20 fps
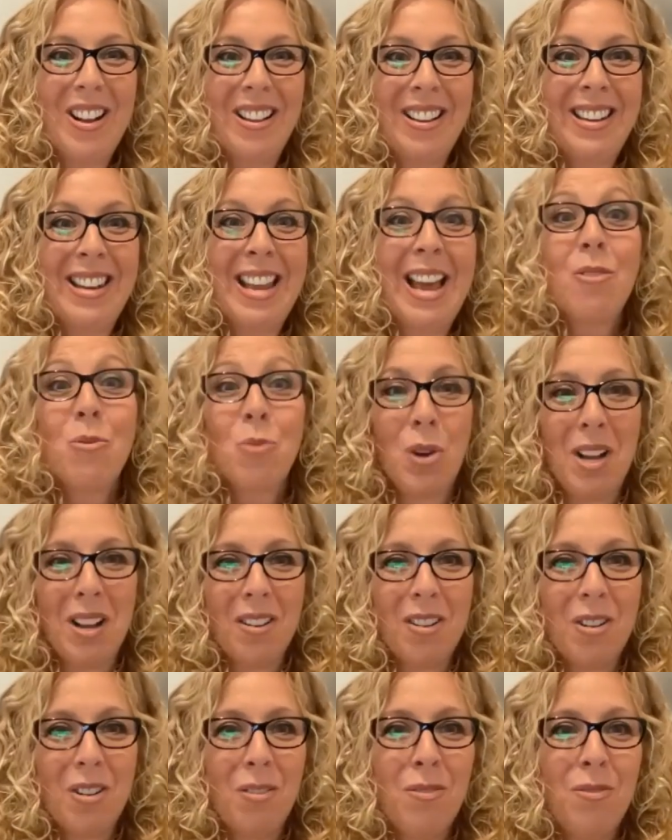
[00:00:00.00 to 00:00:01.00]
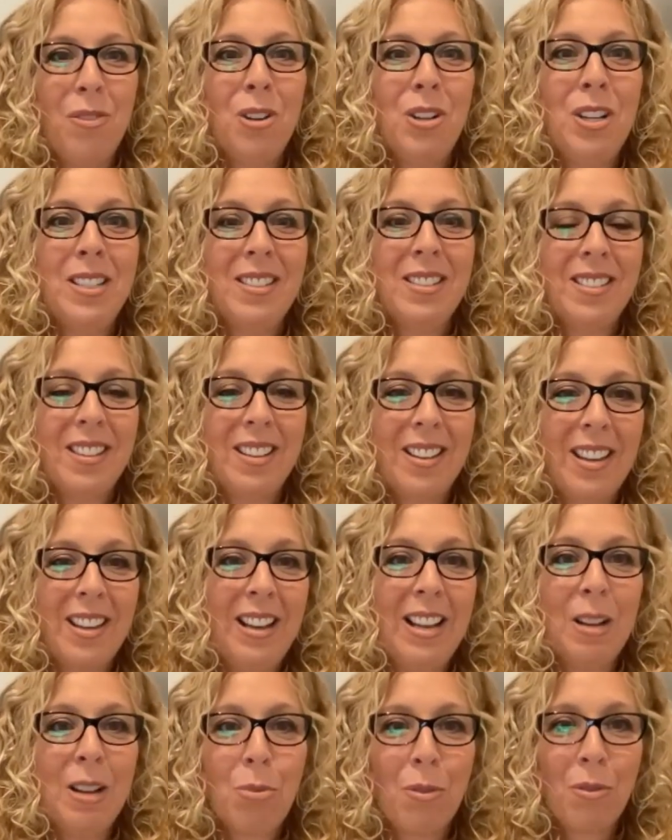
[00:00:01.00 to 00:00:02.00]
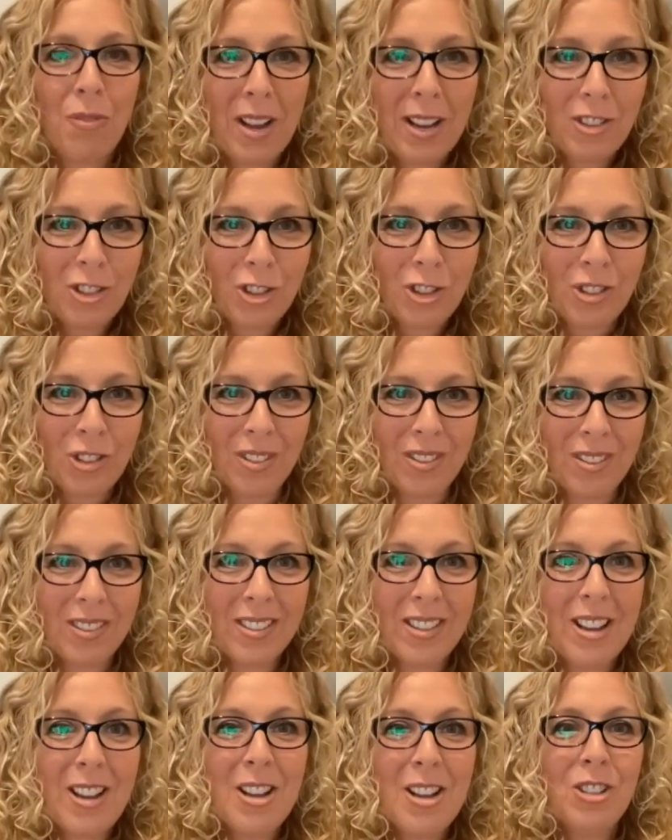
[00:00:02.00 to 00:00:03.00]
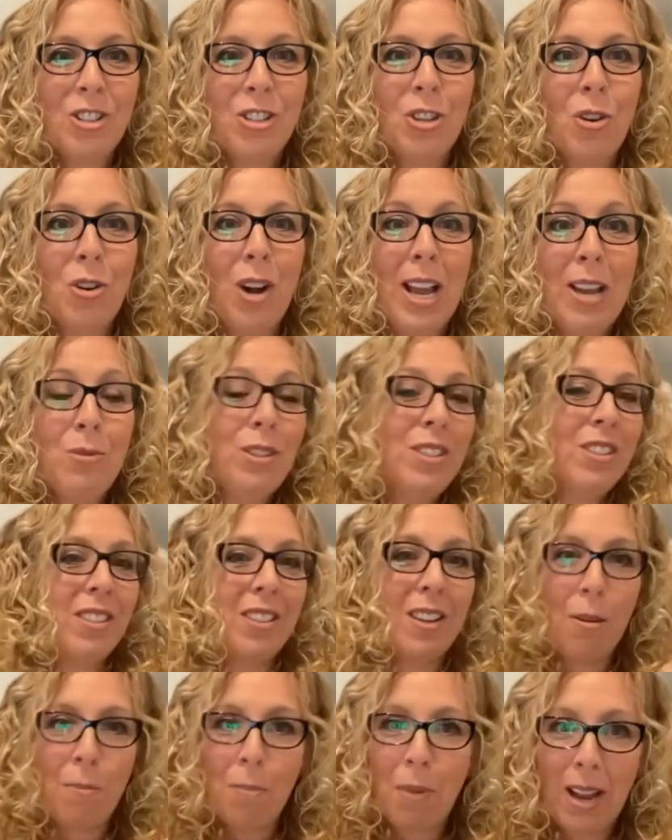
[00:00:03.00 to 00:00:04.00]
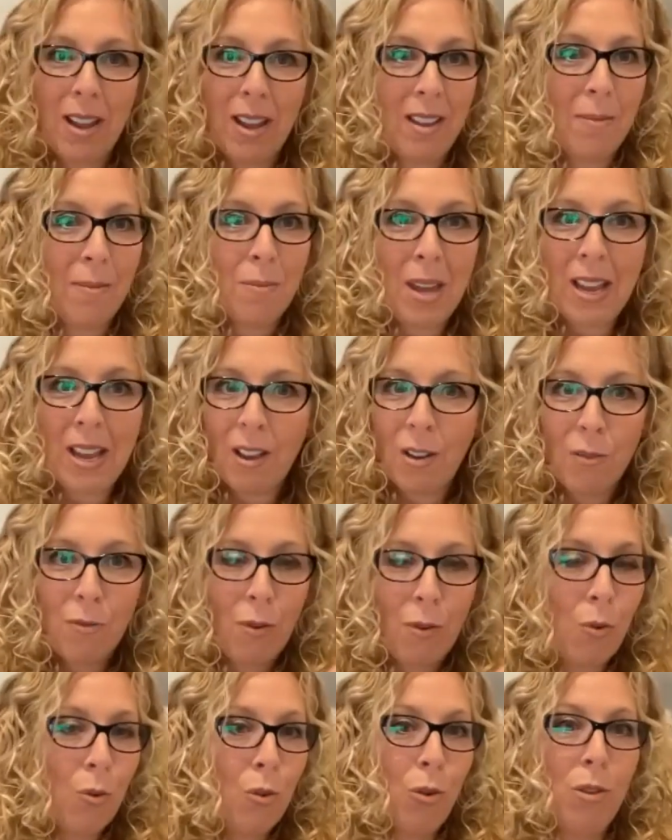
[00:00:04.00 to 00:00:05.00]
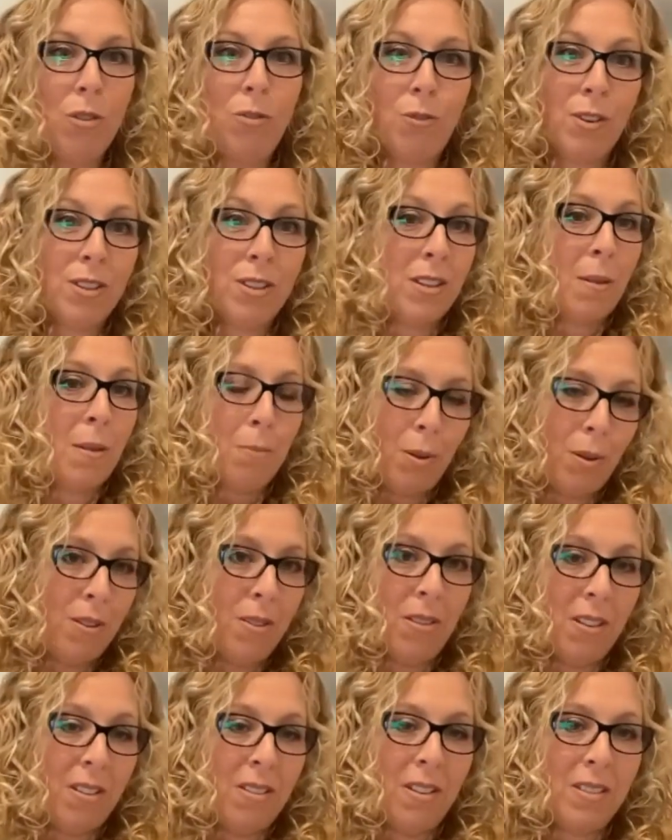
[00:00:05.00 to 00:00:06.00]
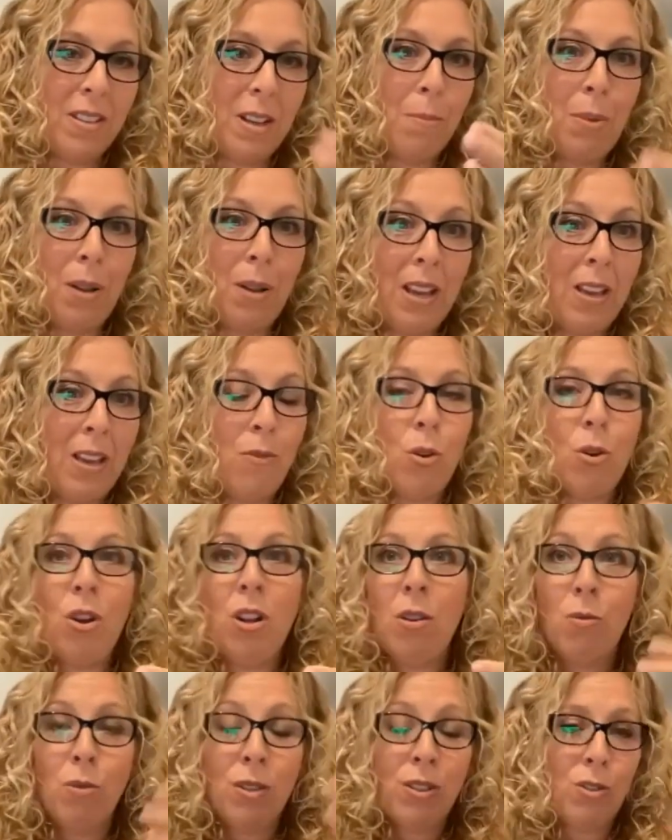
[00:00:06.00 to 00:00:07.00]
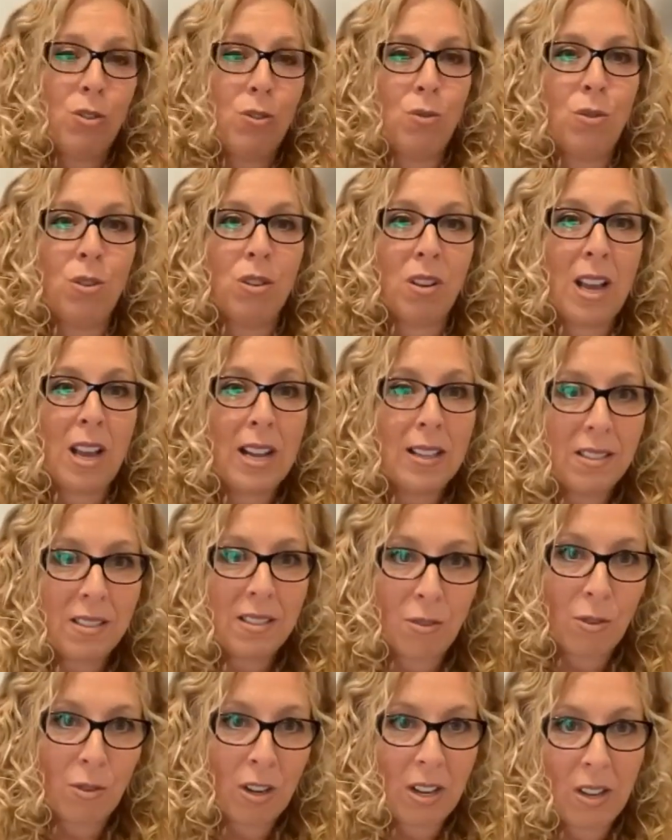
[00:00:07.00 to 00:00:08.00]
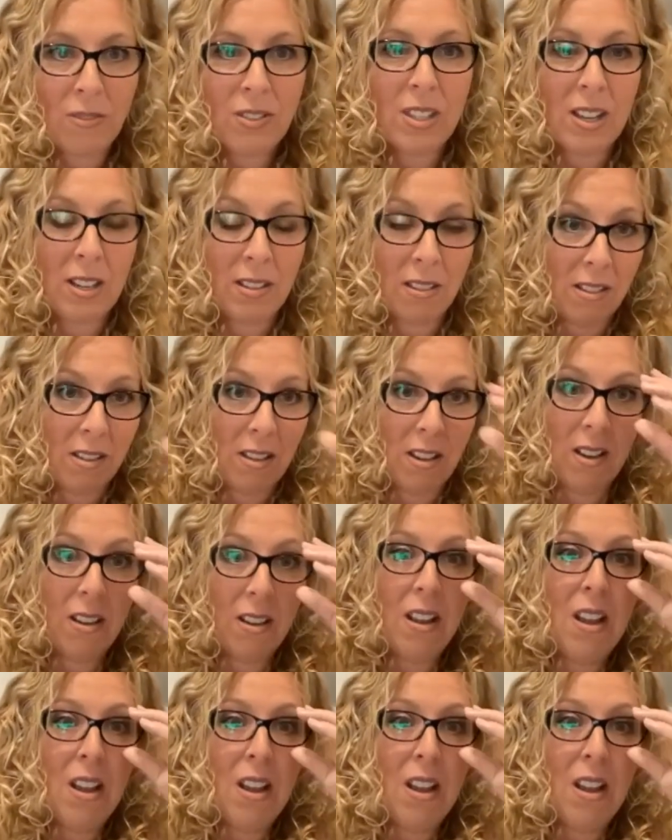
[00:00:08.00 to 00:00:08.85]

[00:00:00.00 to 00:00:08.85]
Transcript: network of holistic healing professionals. So I would start by making a phone call. For example, the example I gave you earlier was to the Cancer Relief Center,